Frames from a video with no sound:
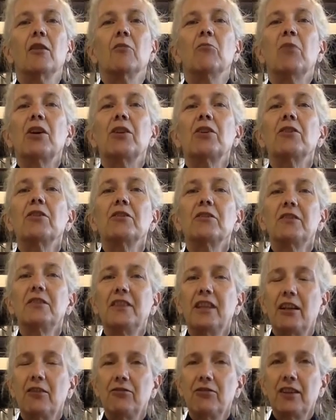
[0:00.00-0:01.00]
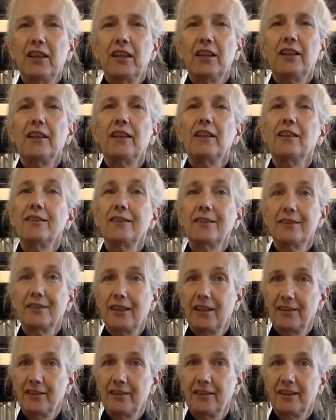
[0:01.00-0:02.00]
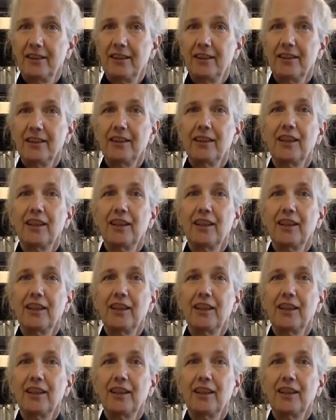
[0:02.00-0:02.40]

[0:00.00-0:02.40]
Butter definitely is tasty,